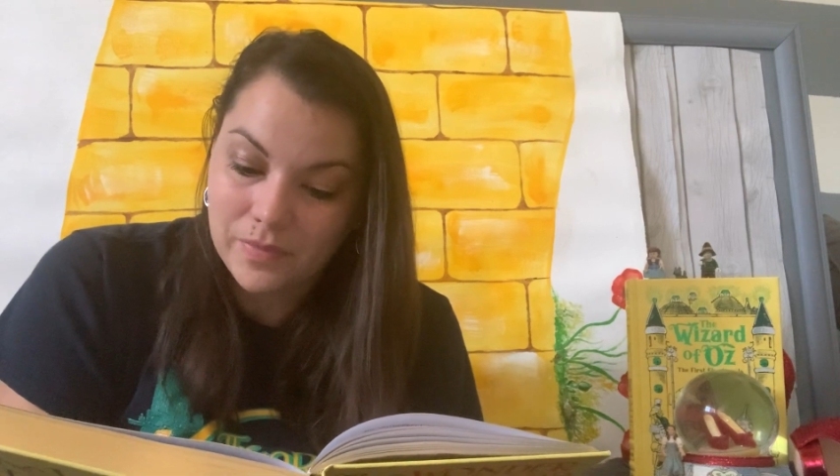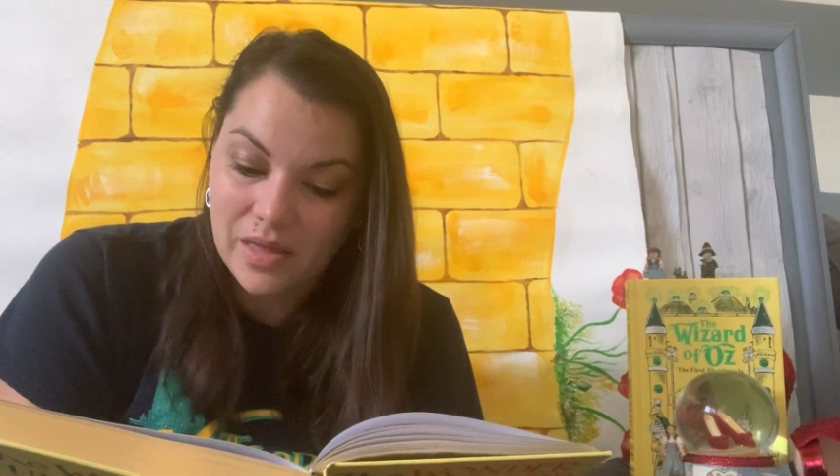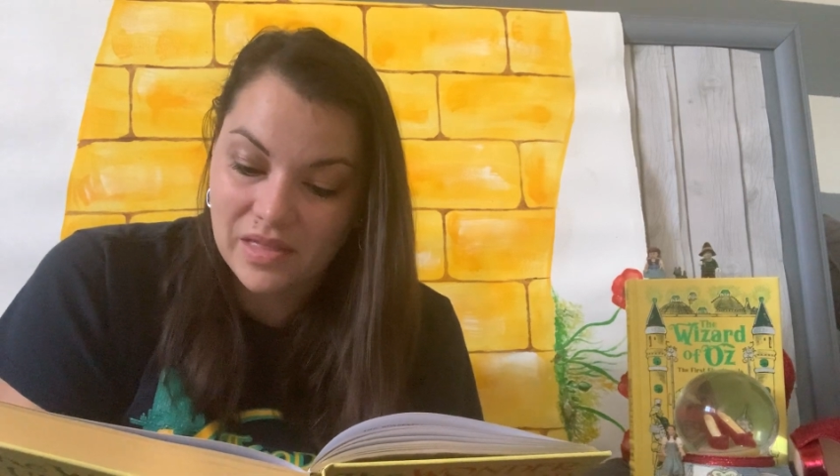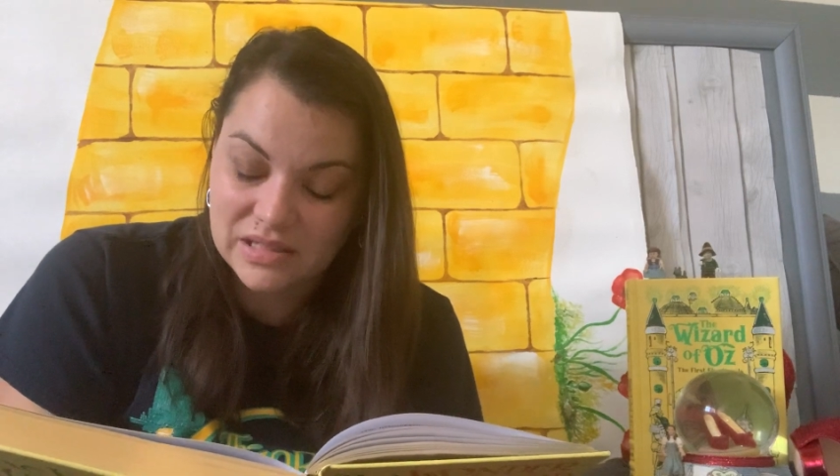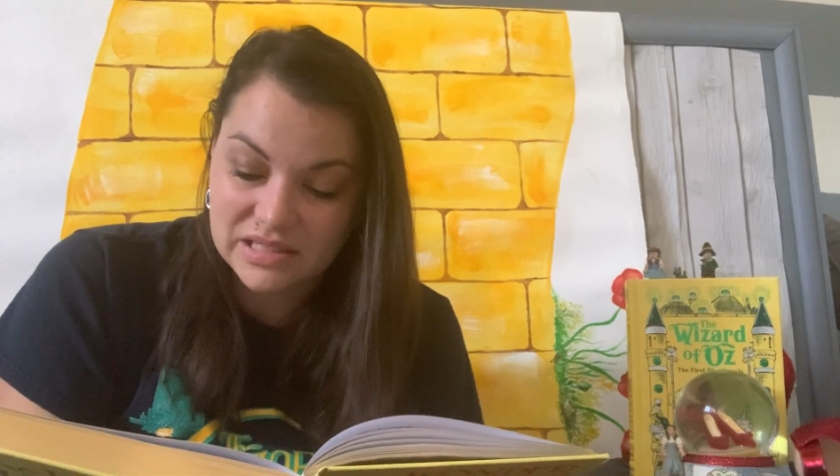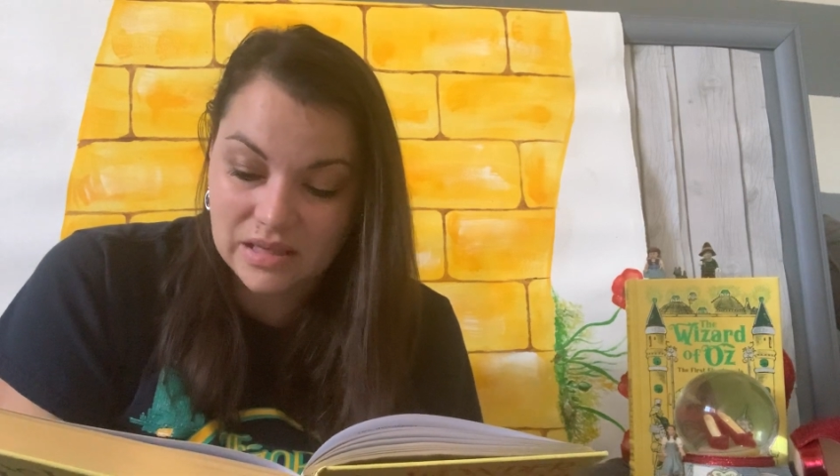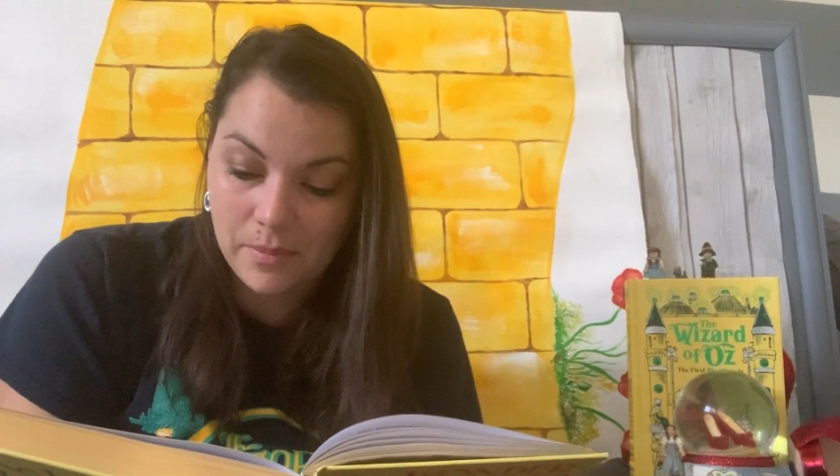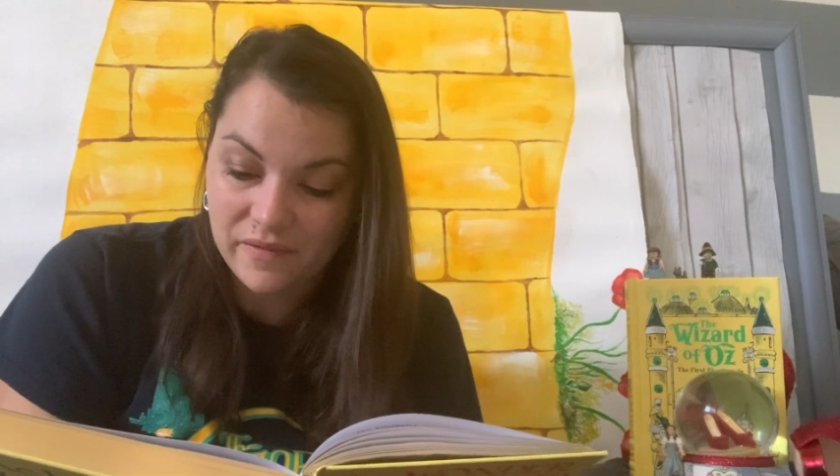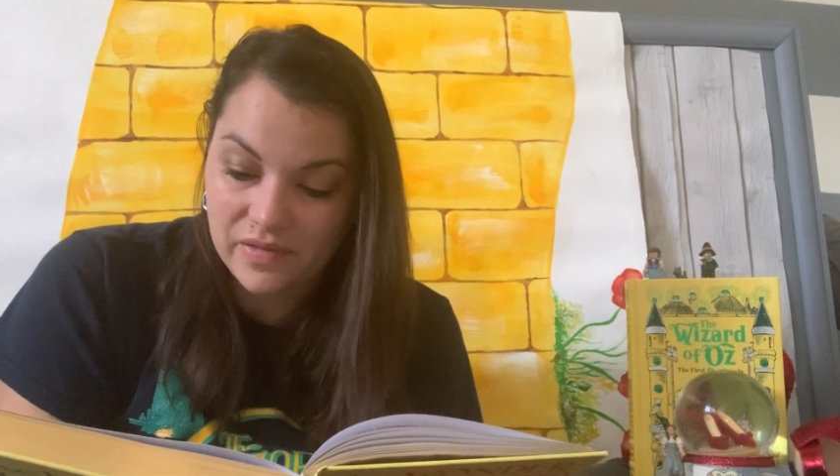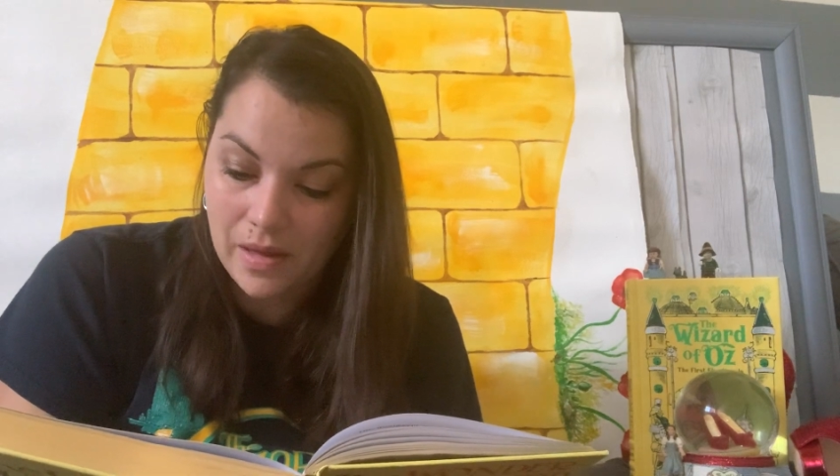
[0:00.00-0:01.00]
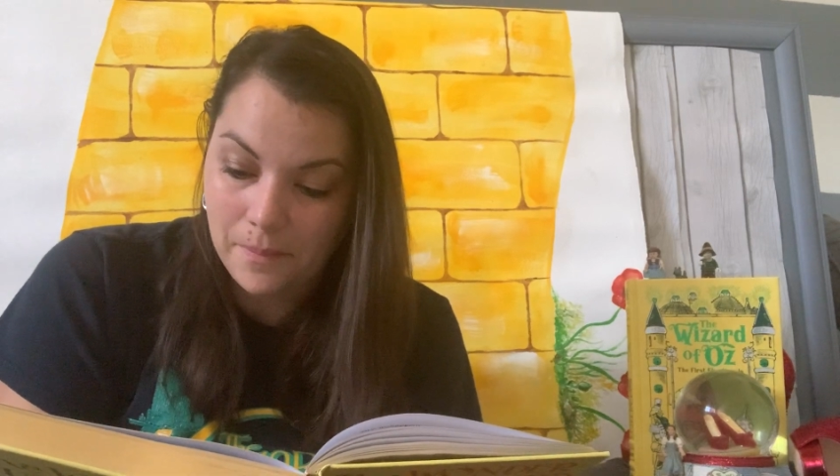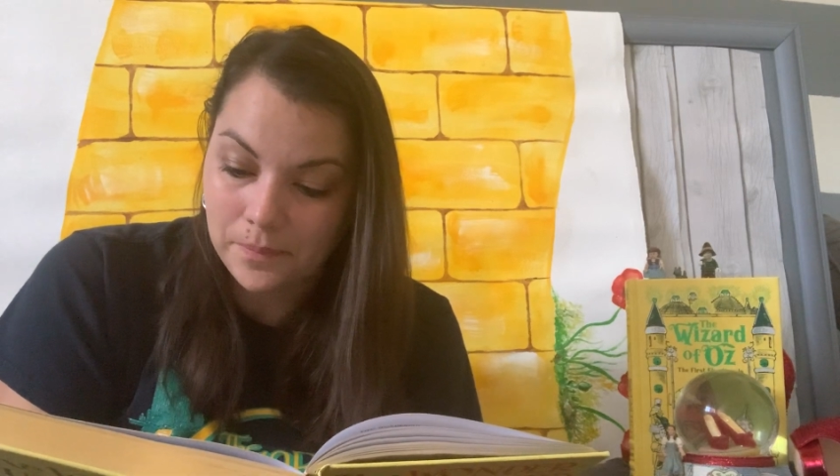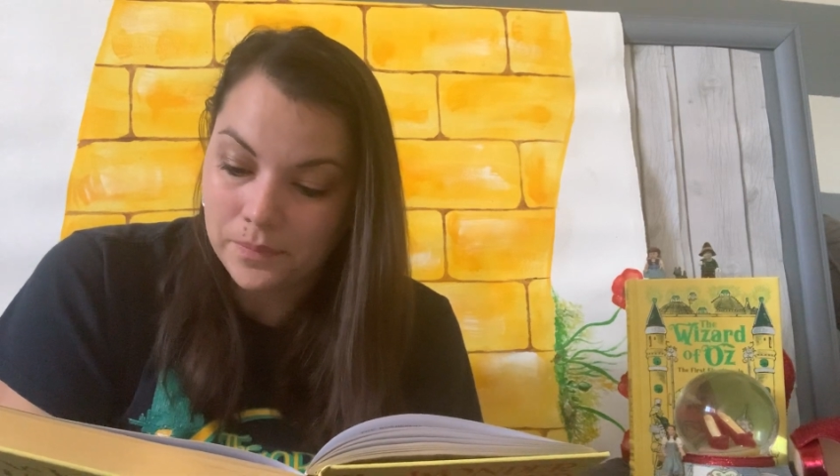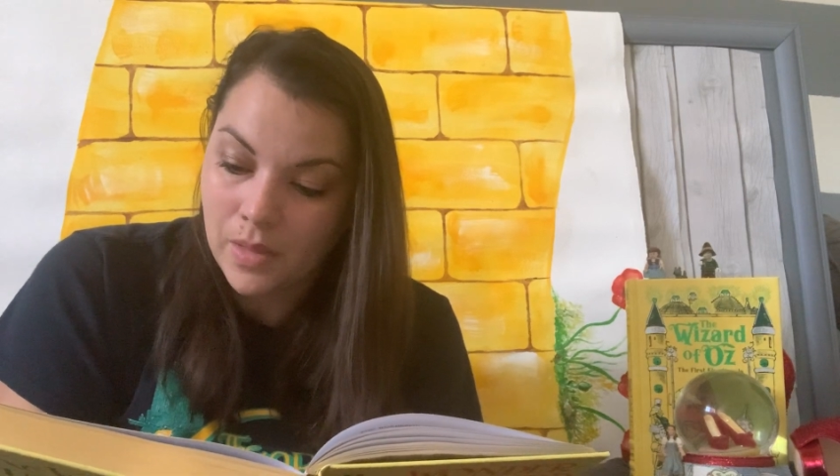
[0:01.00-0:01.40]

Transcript: than some of them.